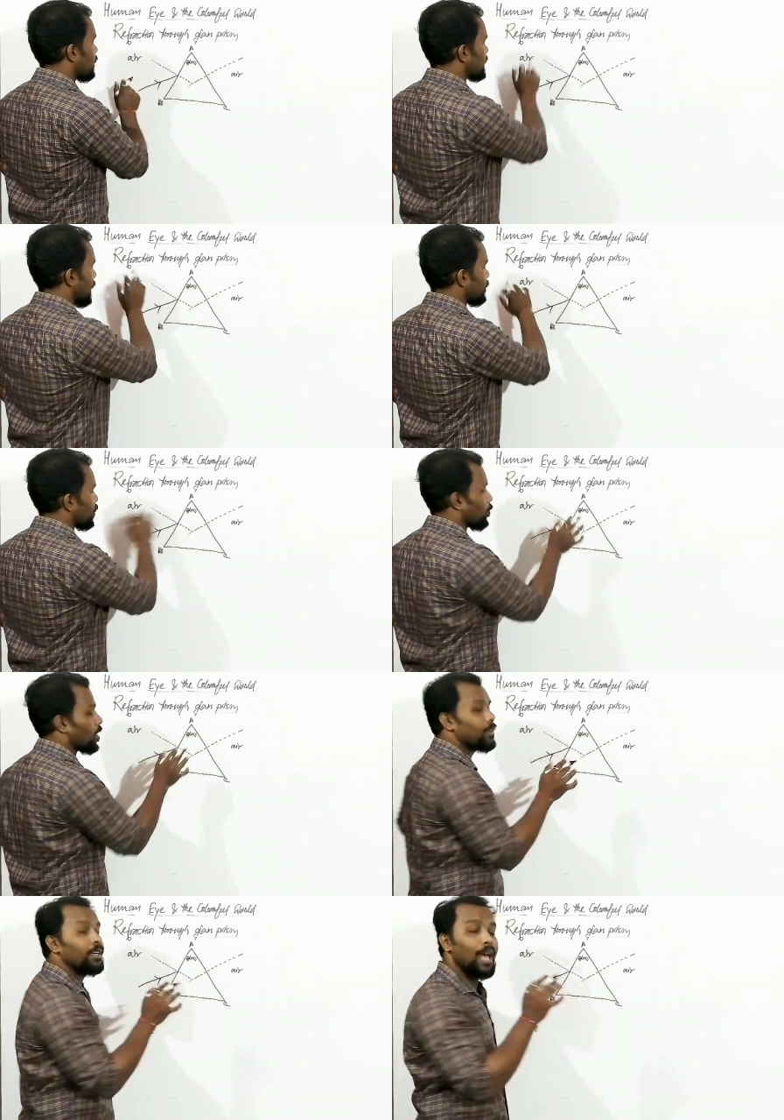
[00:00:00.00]
ray is coming from
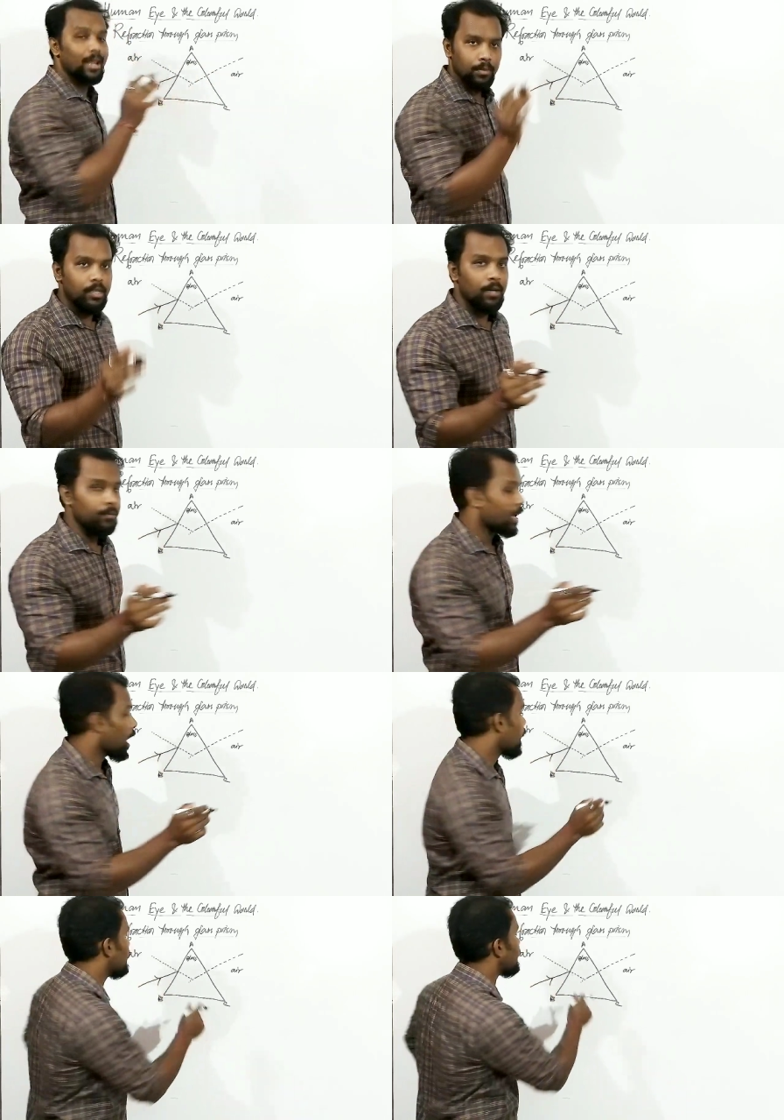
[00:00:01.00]
what? Rarer medium,
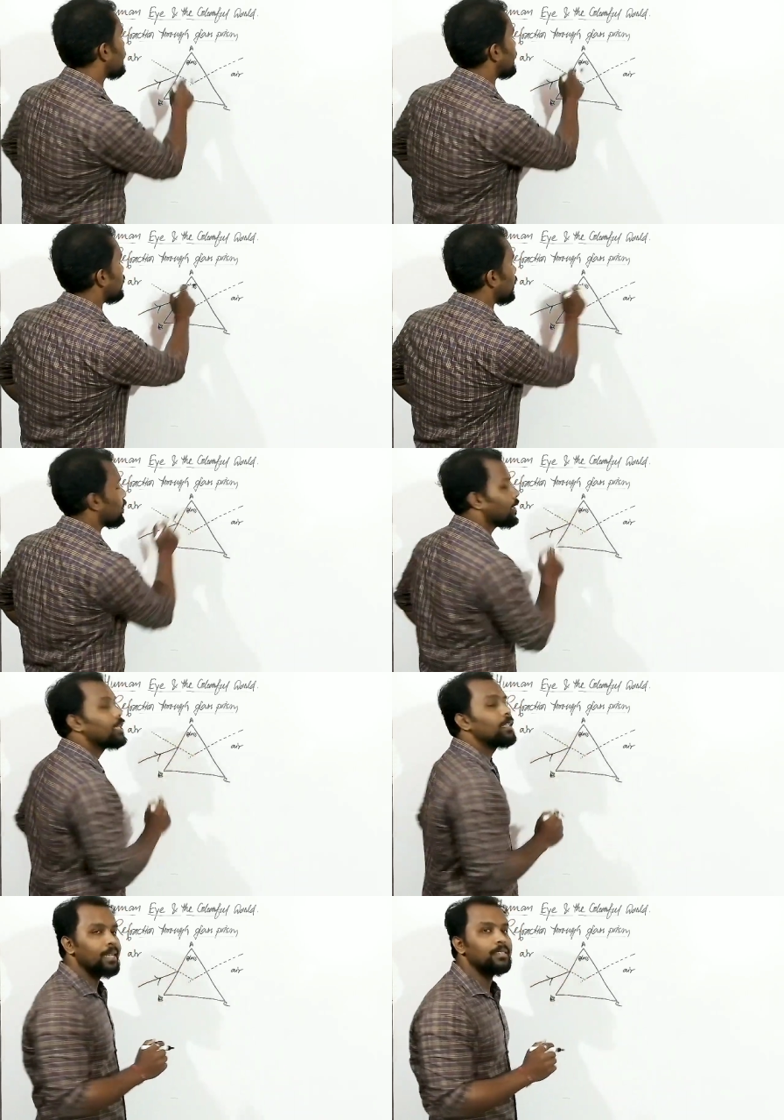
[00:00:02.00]
again it entering what?
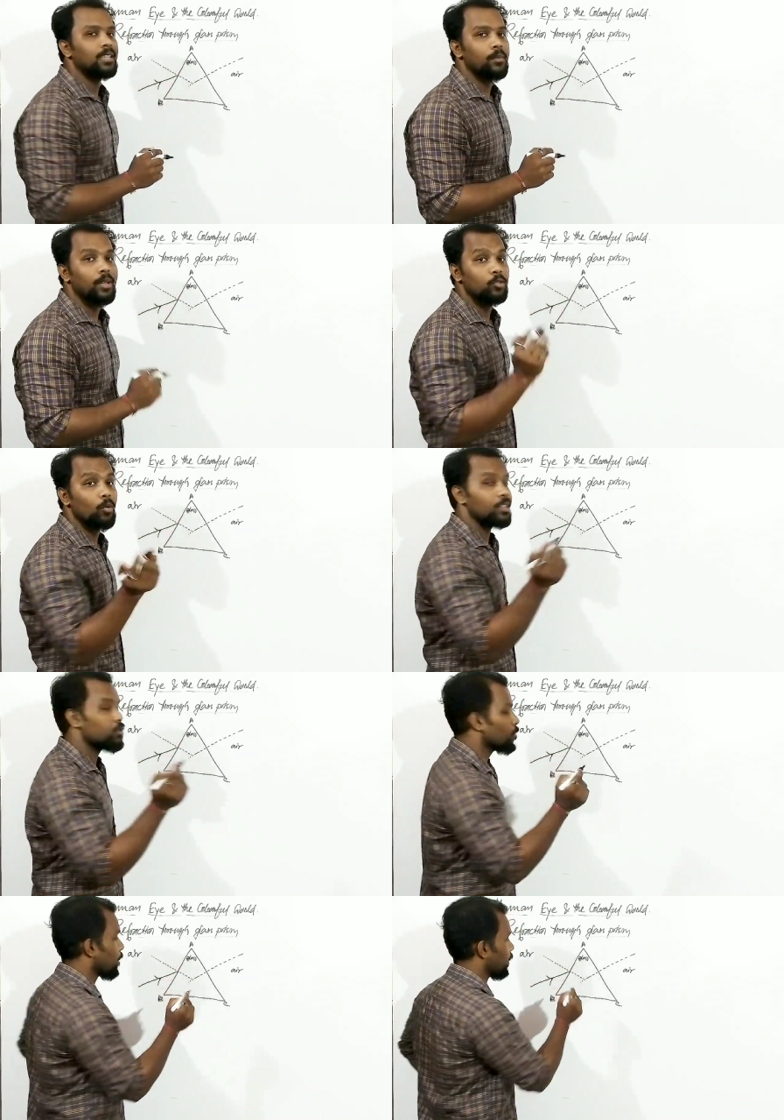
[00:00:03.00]
Denser medium. So what is
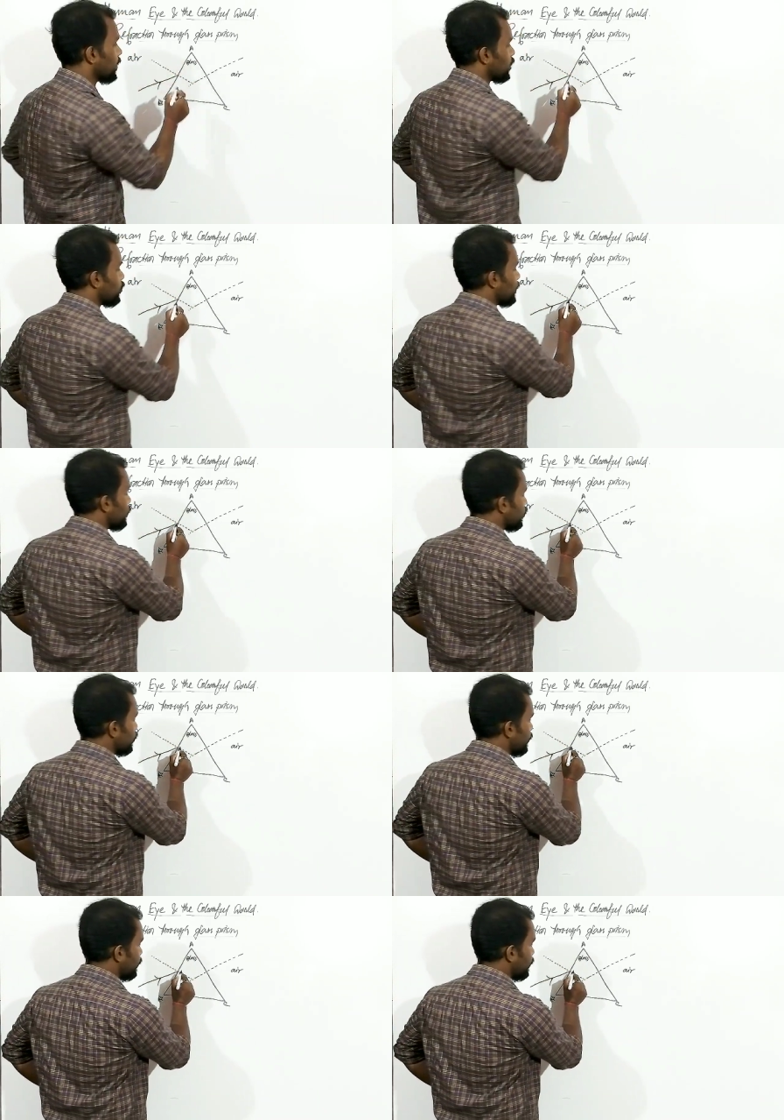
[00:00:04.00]
going to happen? It will move